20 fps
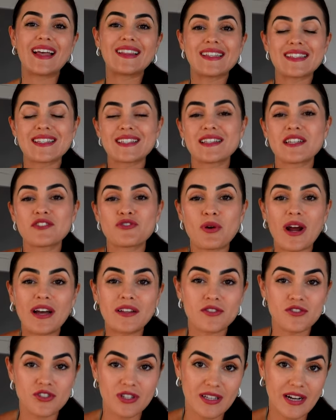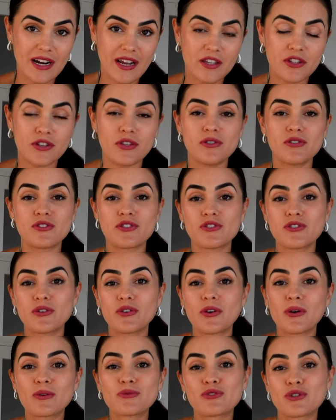And this is the strategy that I use to
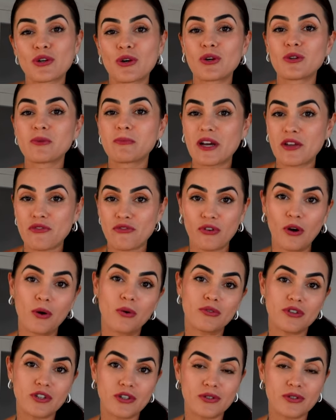control my phone